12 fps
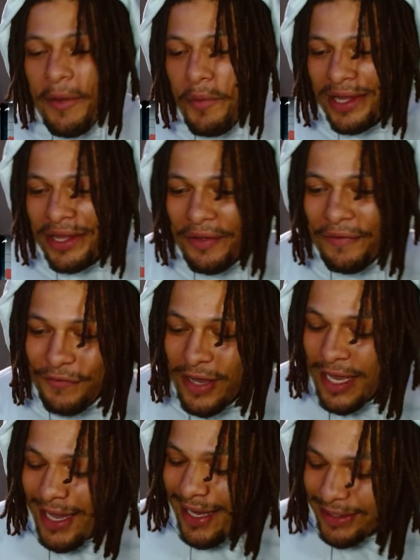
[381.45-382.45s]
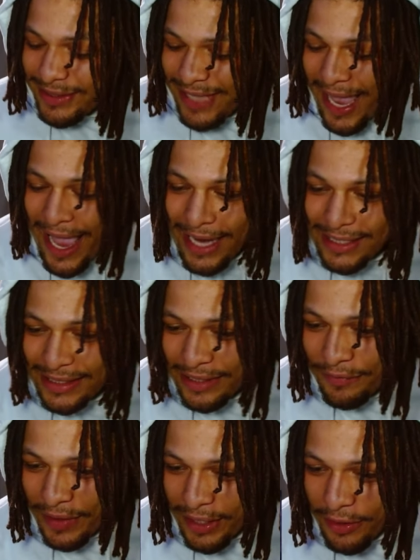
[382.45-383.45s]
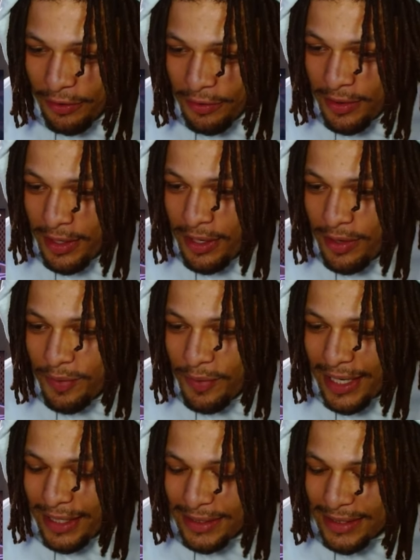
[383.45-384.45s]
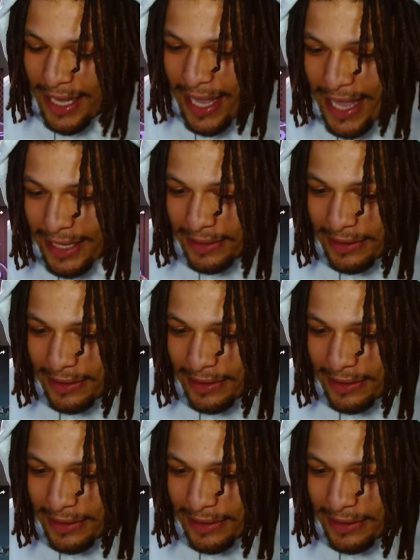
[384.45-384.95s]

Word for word: What the f is that actually real? What is that?